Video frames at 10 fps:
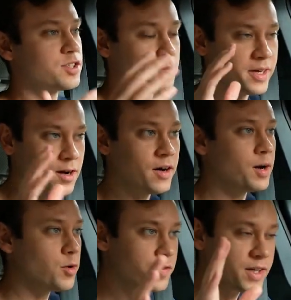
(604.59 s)
So I'm like, all
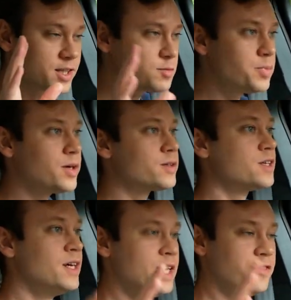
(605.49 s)
right, well, if it gets
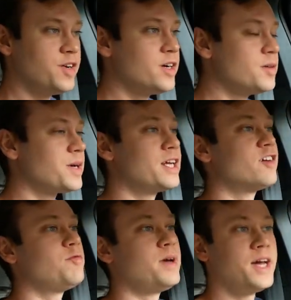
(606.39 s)
built very beginning
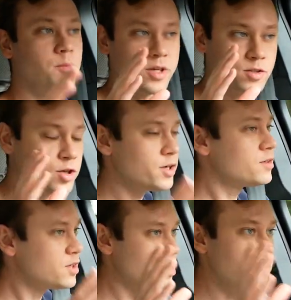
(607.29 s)
of May, we
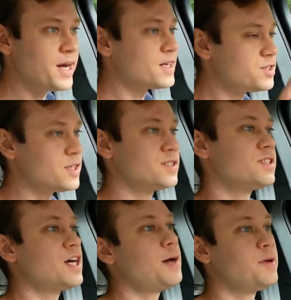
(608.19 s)
could, you know, make it just
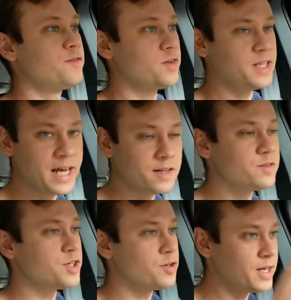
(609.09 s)
in time here for the end
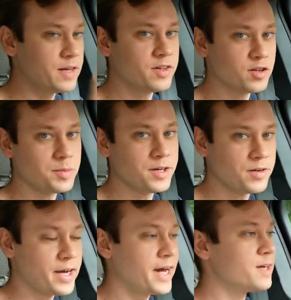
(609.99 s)
of June and everything will be
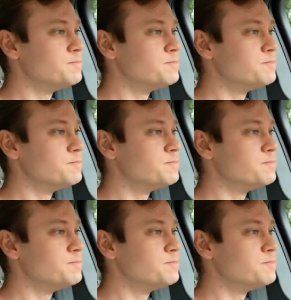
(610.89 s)
okay.